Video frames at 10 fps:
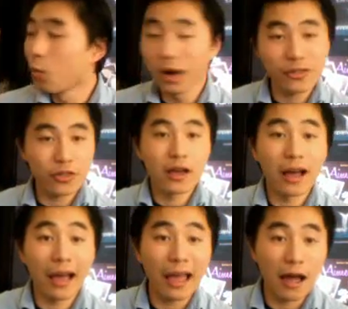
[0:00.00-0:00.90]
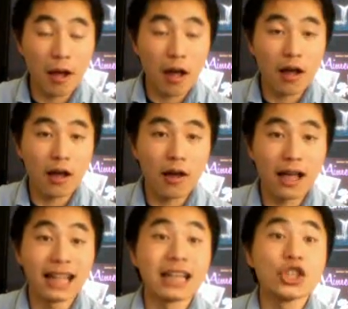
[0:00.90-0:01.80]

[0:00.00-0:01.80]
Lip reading: with an